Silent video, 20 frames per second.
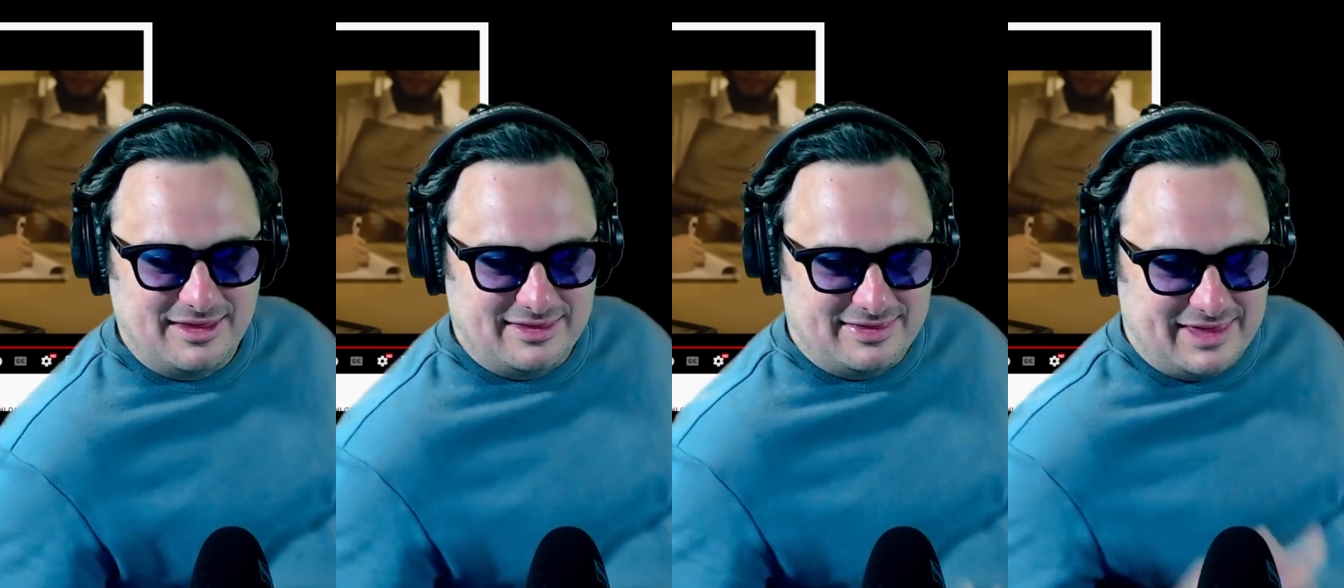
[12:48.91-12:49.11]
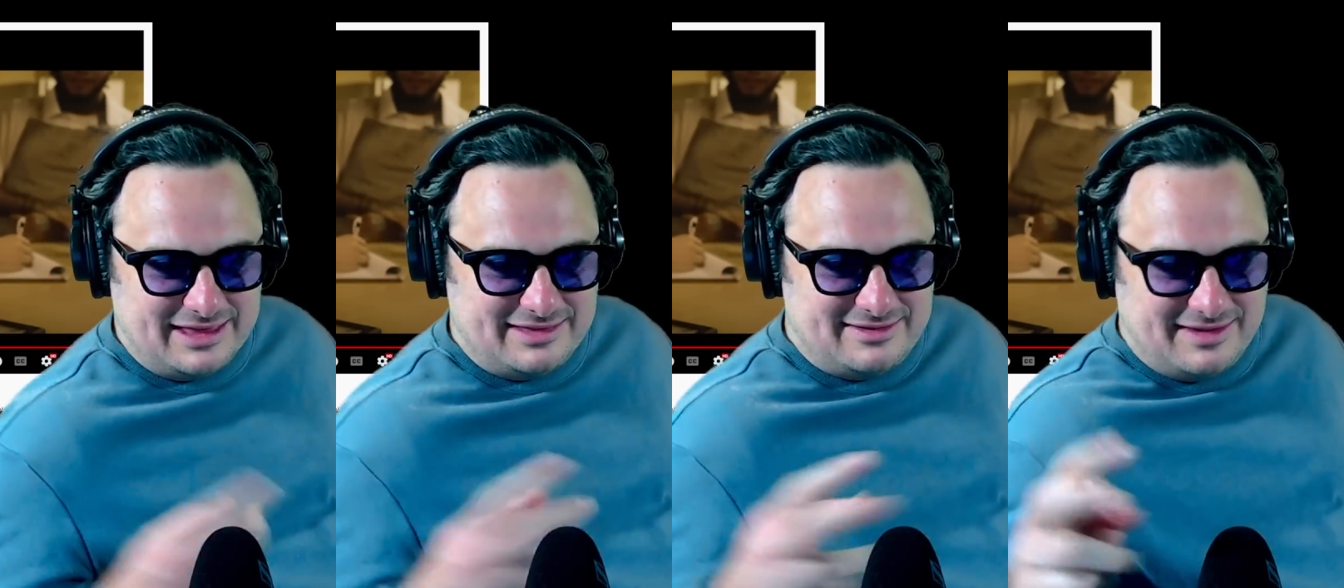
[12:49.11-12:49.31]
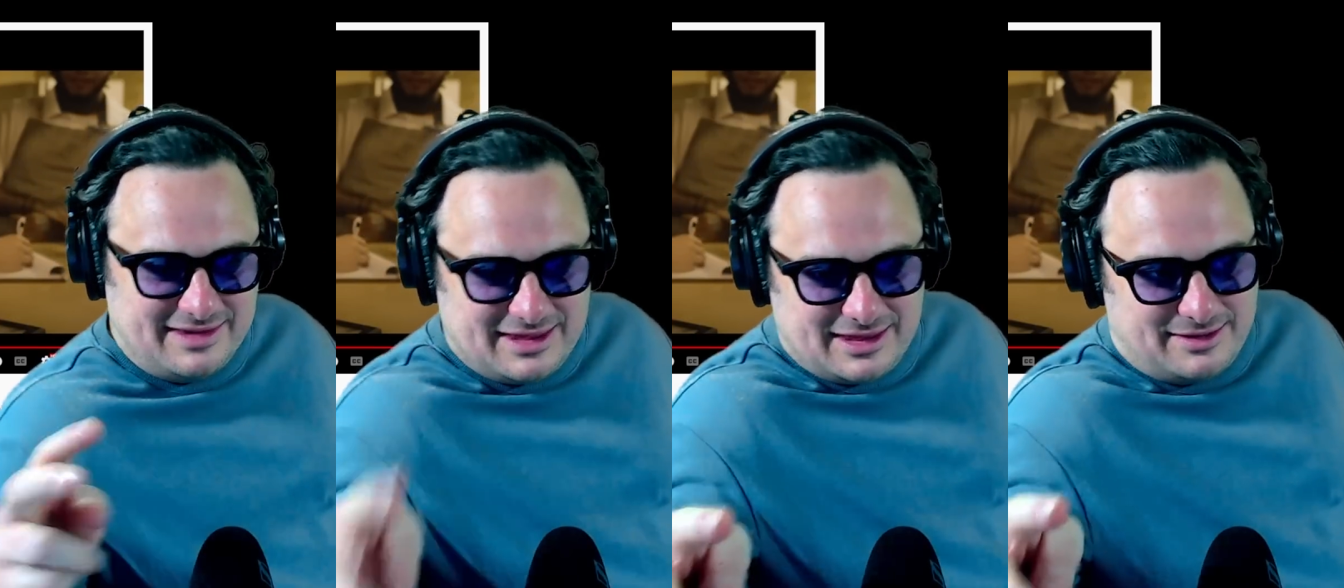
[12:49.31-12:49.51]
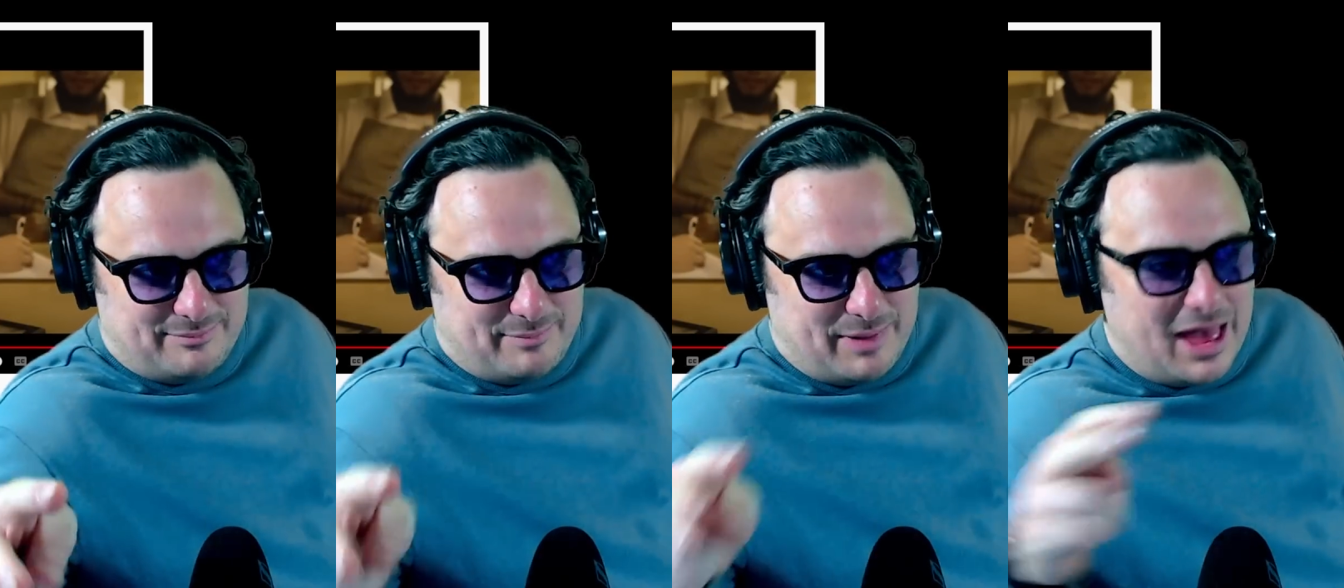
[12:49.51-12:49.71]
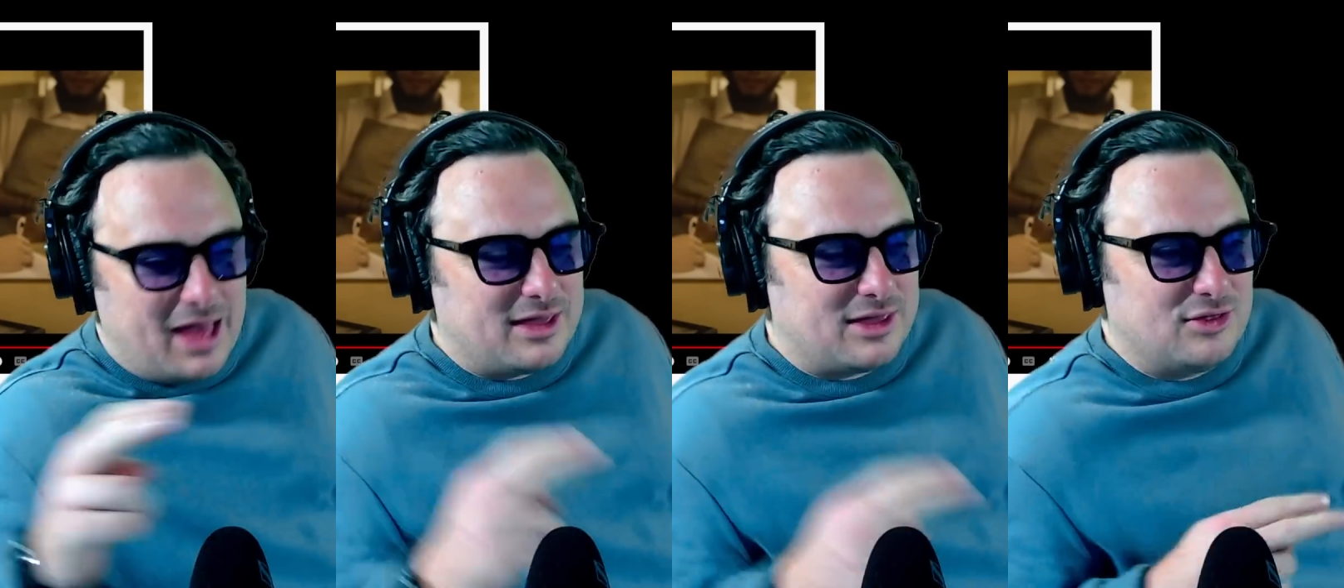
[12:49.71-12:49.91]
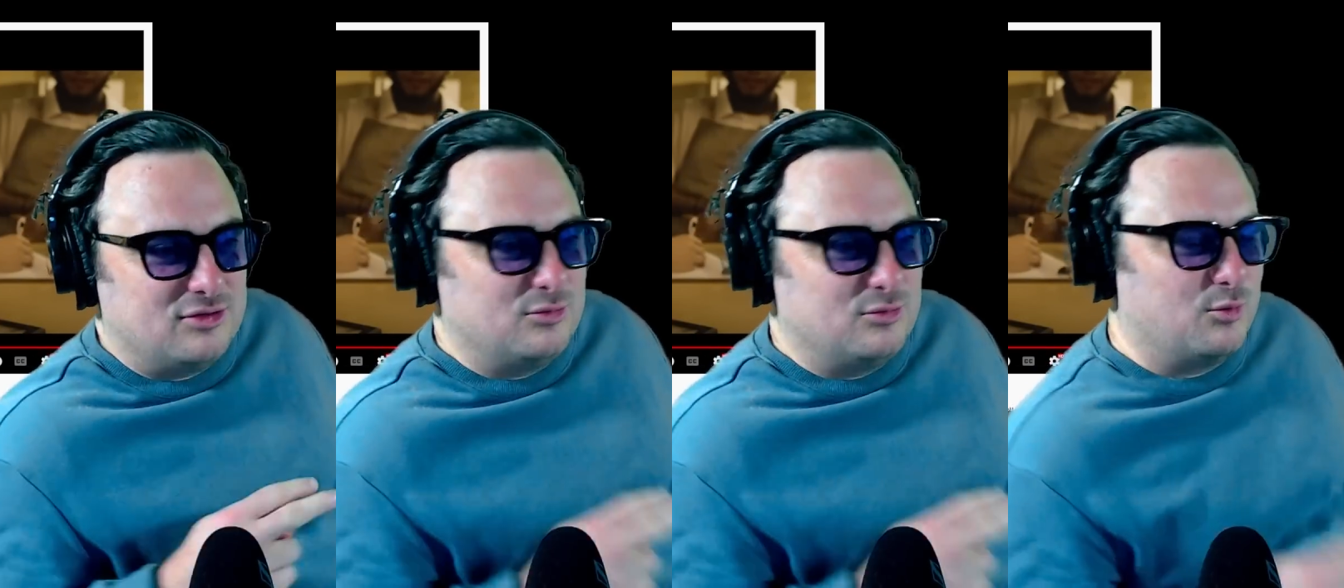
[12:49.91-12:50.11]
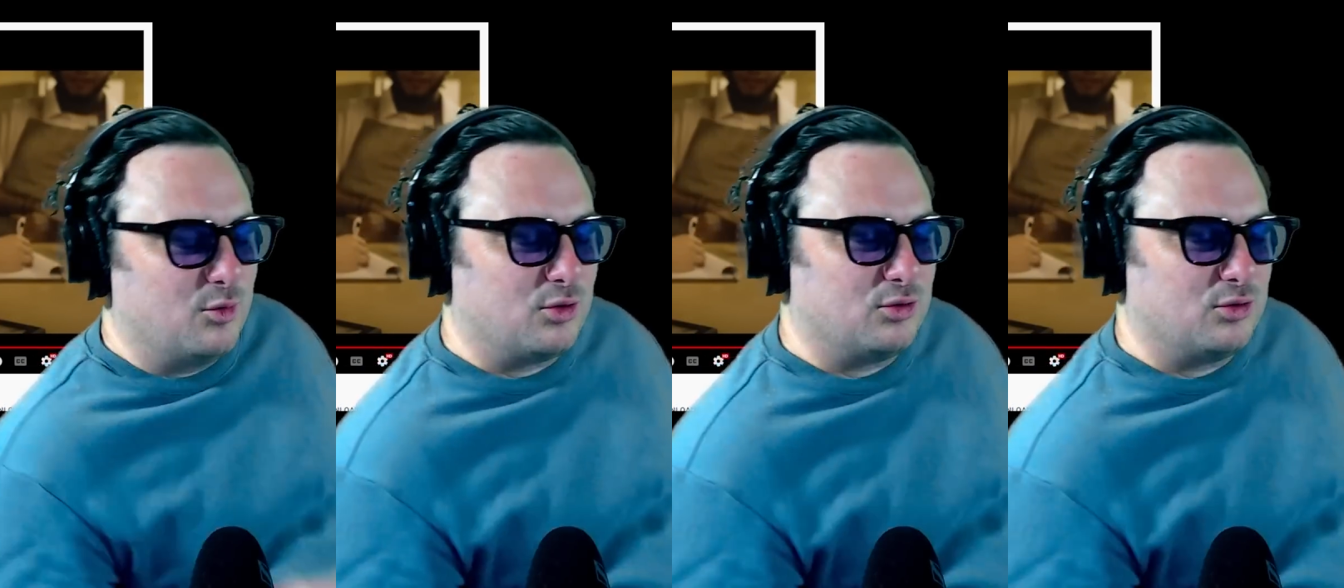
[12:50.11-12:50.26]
they did back in